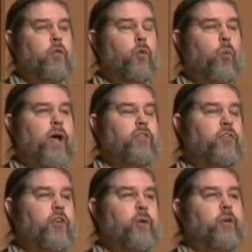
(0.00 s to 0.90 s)
The way that
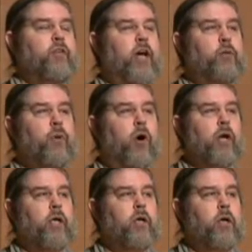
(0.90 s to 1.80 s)
the Democratic
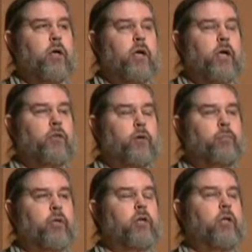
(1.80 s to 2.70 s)
Party, in their
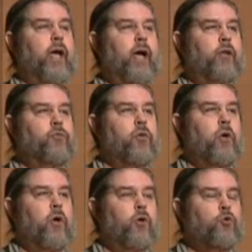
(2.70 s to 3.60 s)
political ads,
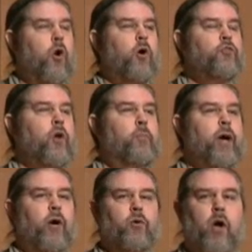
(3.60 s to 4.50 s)
talks
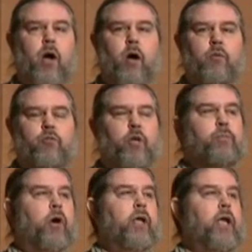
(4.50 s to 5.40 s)
about Tea
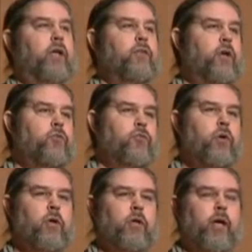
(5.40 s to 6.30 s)
Party candidates,
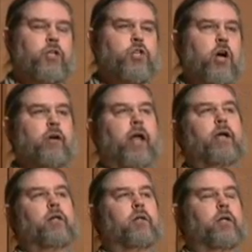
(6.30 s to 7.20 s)
like Sharon
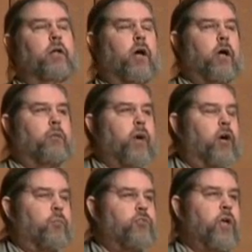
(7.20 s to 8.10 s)
Engel in my
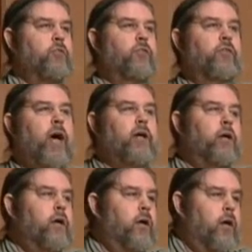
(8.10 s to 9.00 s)
home state of Nevada,